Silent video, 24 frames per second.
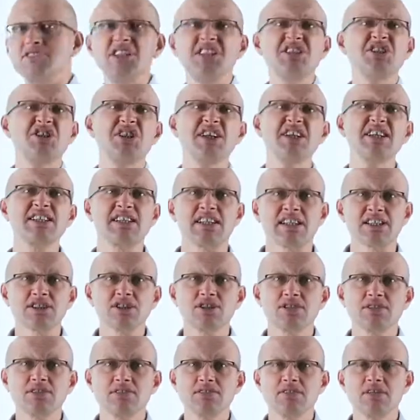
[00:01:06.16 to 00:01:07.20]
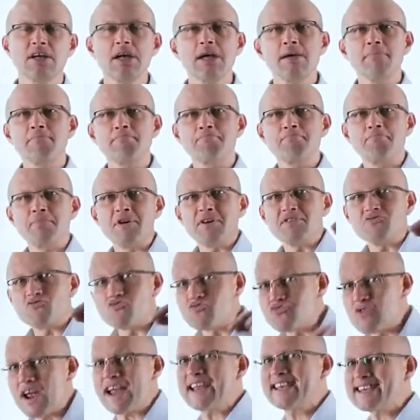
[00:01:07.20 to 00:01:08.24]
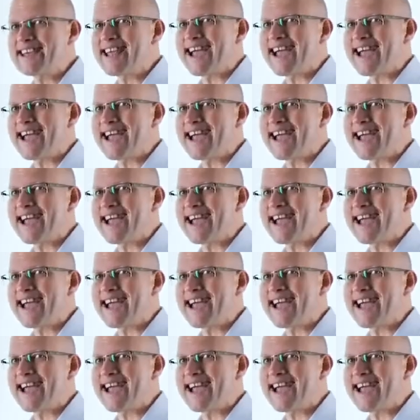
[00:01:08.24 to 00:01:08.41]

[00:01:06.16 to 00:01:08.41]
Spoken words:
teach English, but right